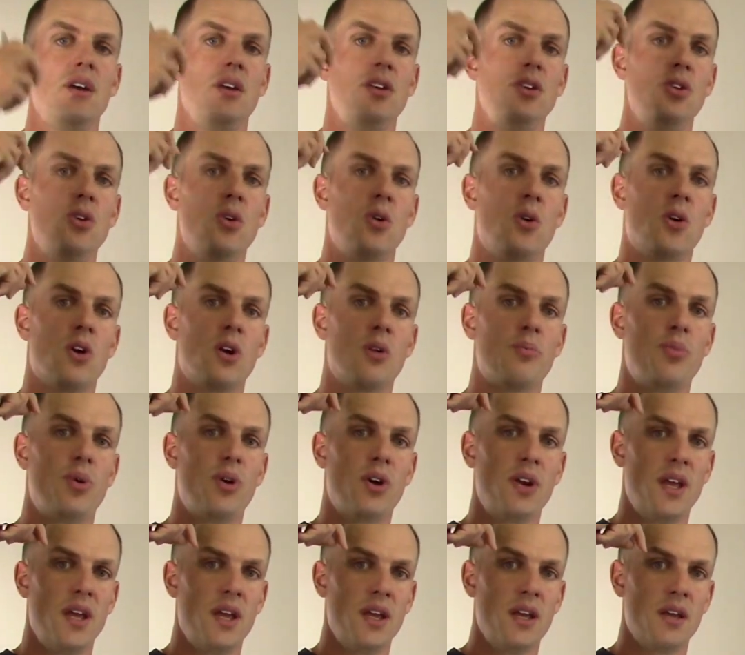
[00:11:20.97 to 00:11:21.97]
You're
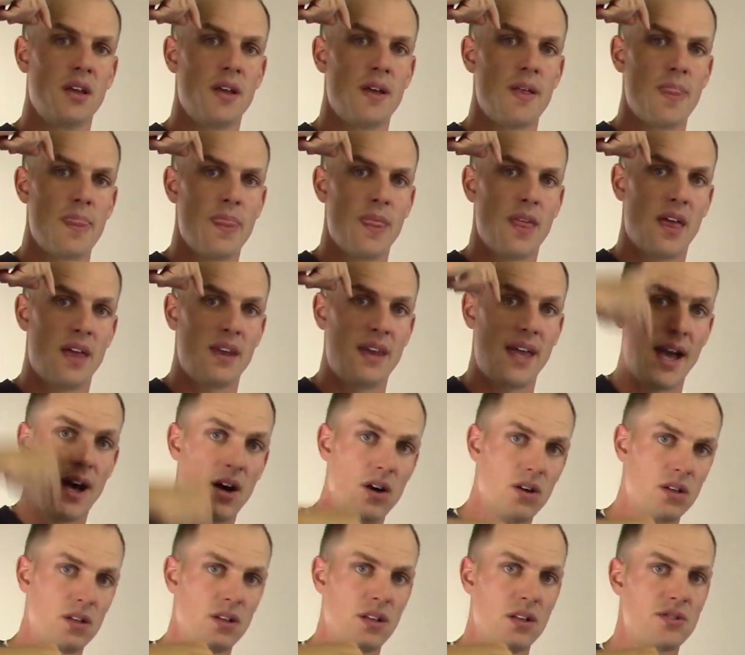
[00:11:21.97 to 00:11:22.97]
putting an
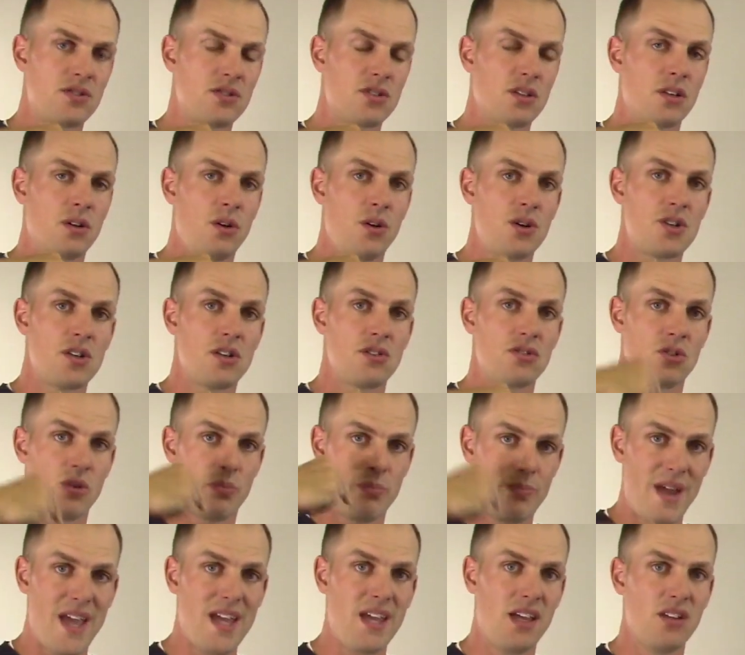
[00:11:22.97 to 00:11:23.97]
alkaline solution, so
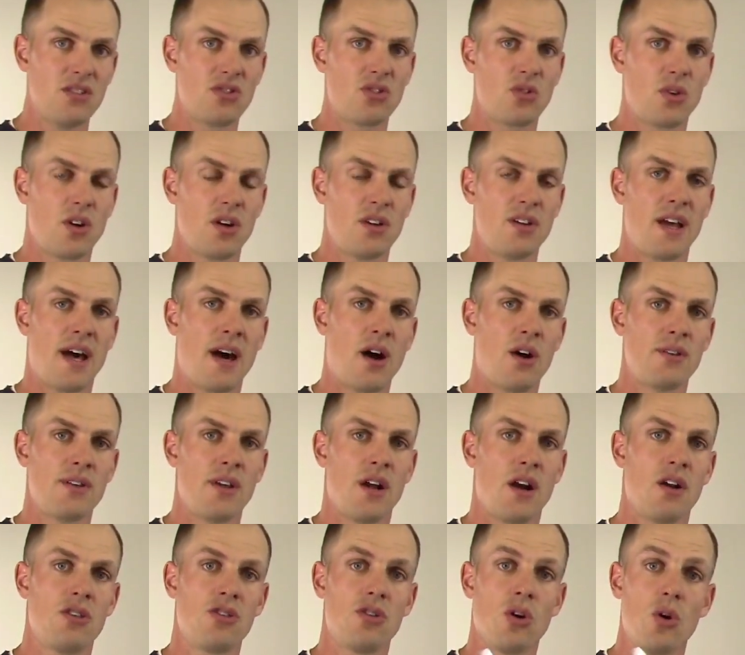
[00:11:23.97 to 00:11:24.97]
baking soda down
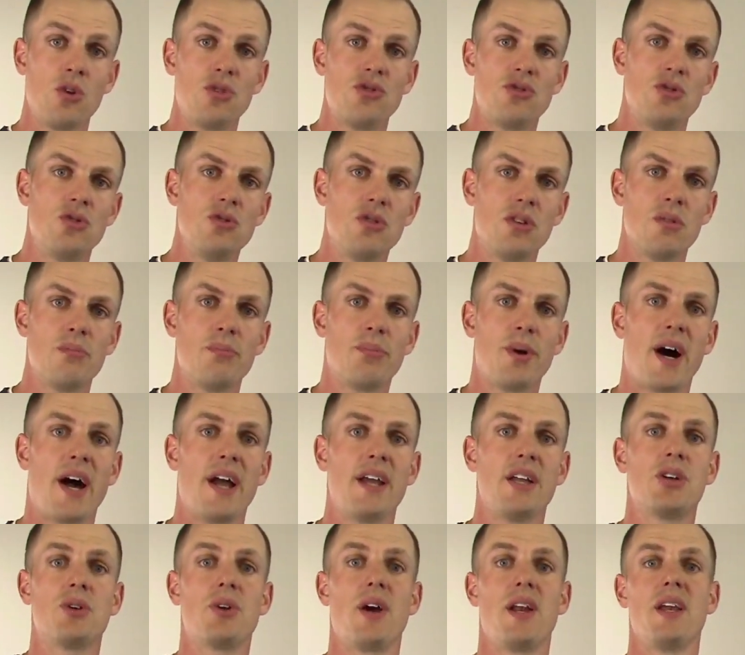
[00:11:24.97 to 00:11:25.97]
there. Those two
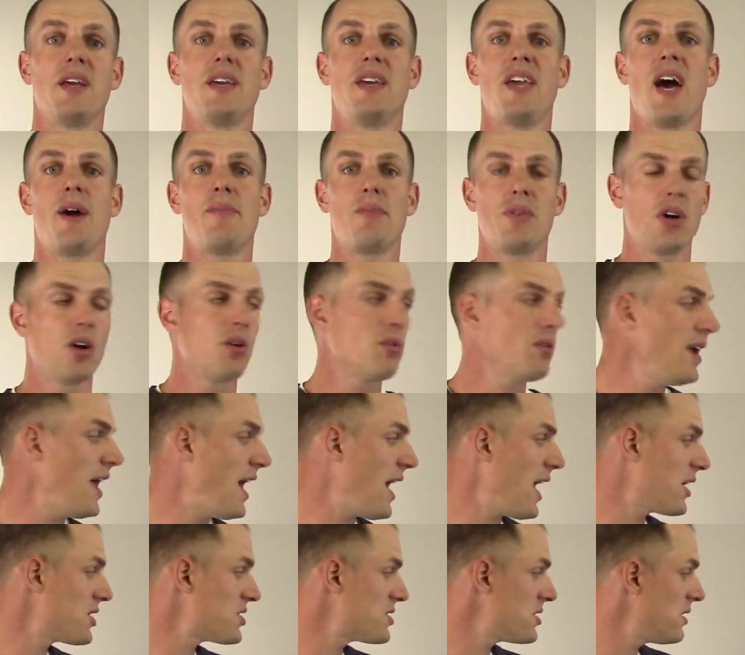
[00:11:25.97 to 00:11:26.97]
combined create a chemical
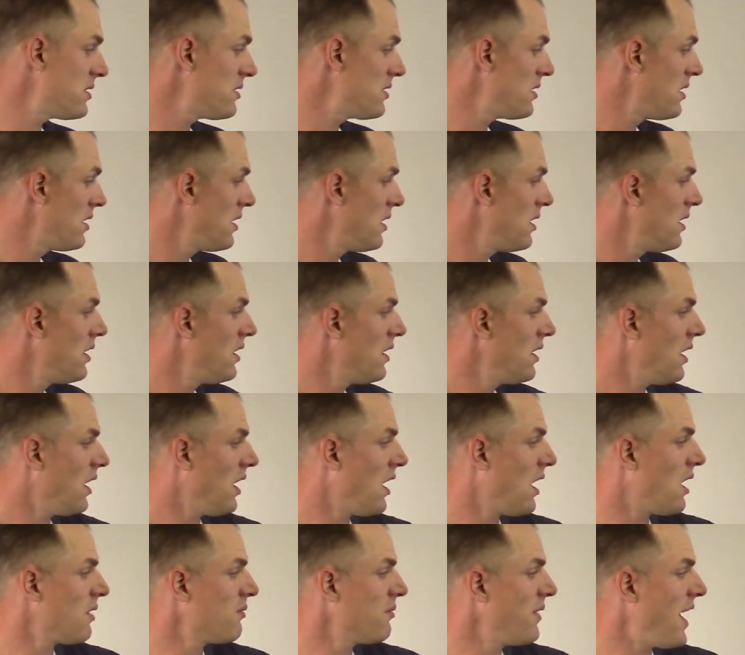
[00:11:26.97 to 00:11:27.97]
reaction,
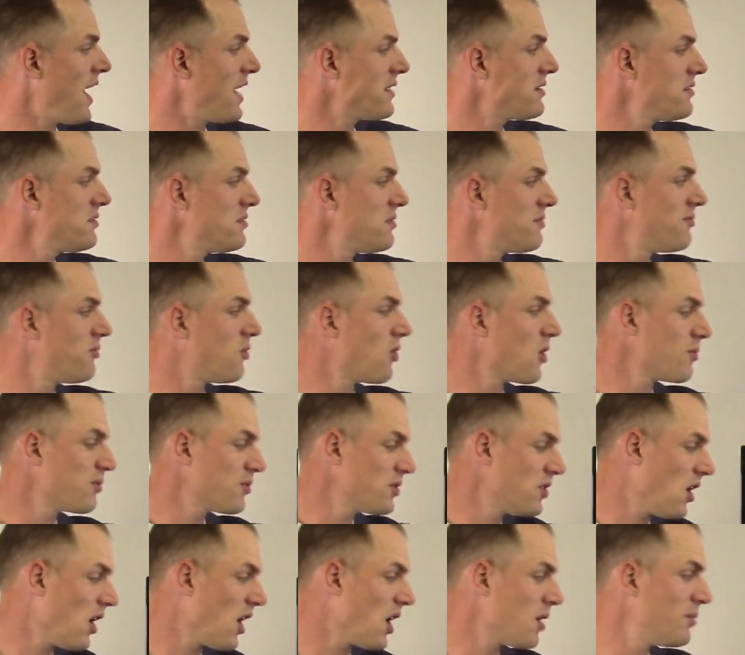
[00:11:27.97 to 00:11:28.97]
reacting to form
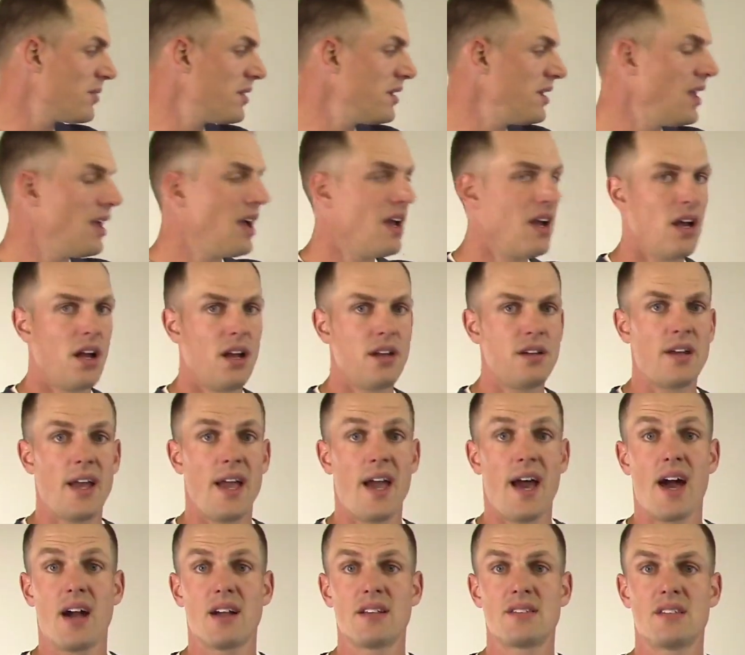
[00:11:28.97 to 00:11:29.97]
carbon
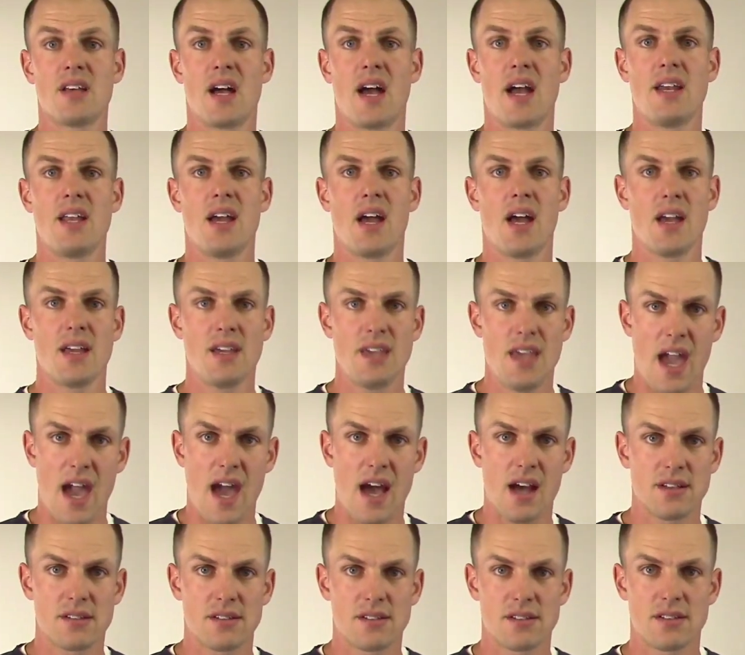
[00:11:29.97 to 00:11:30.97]
dioxide
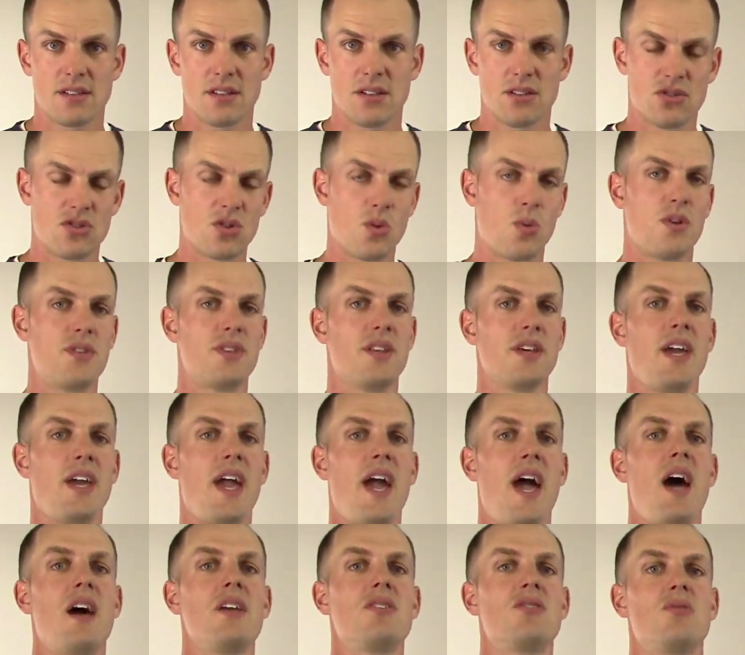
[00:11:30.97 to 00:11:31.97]
gas. So with the
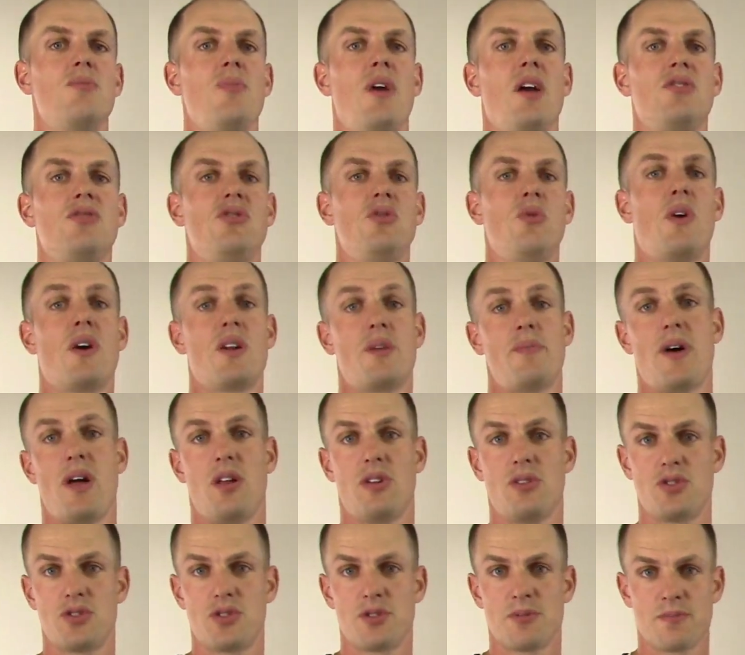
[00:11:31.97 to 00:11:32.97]
gas, it makes you want to
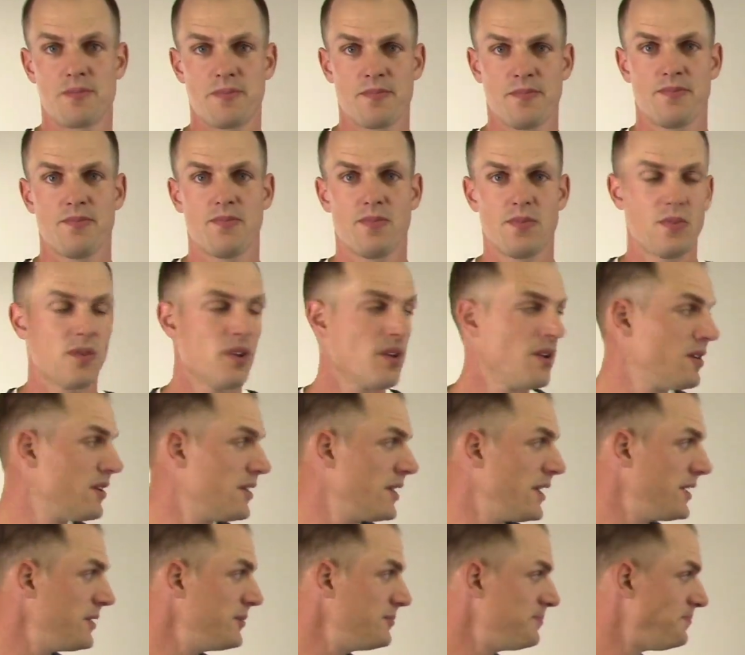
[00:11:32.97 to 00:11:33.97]
belch. All
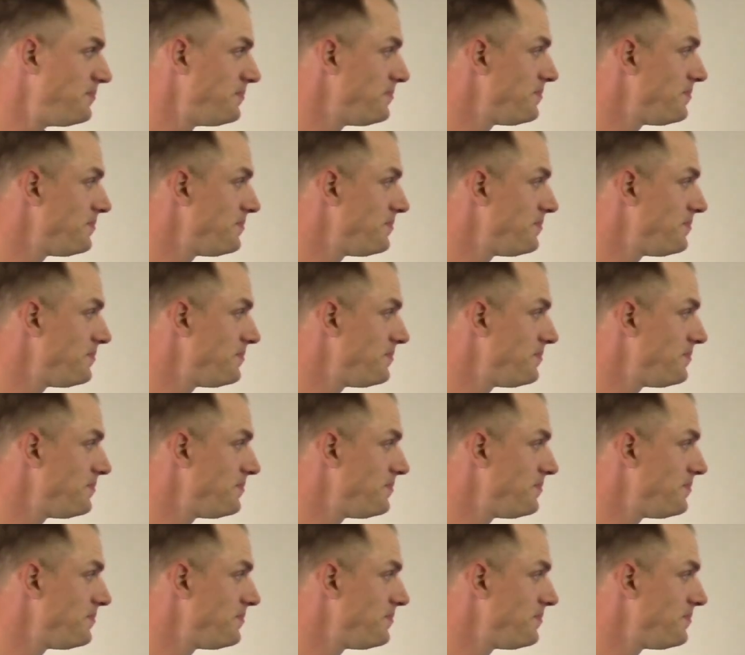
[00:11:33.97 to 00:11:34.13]
right?